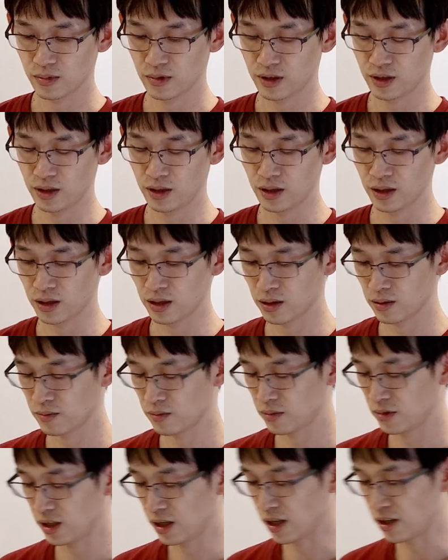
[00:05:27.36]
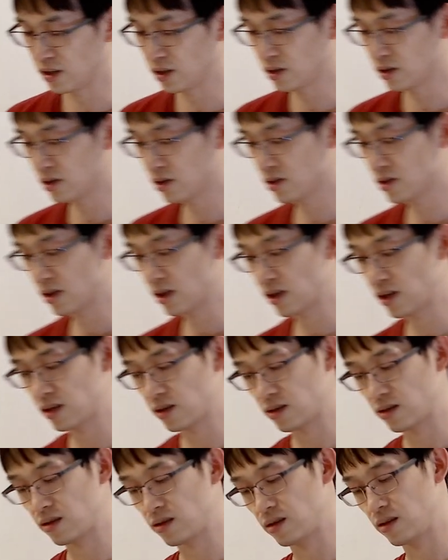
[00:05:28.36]
the idea is
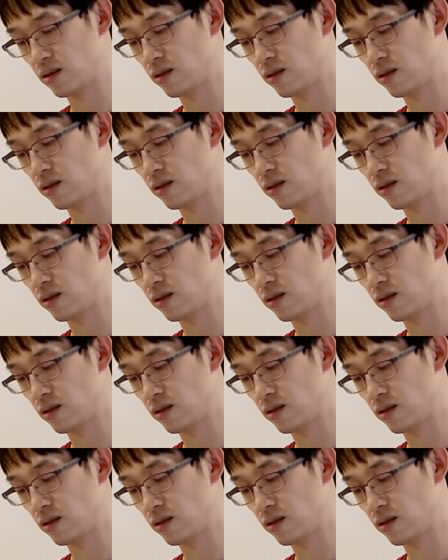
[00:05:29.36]
that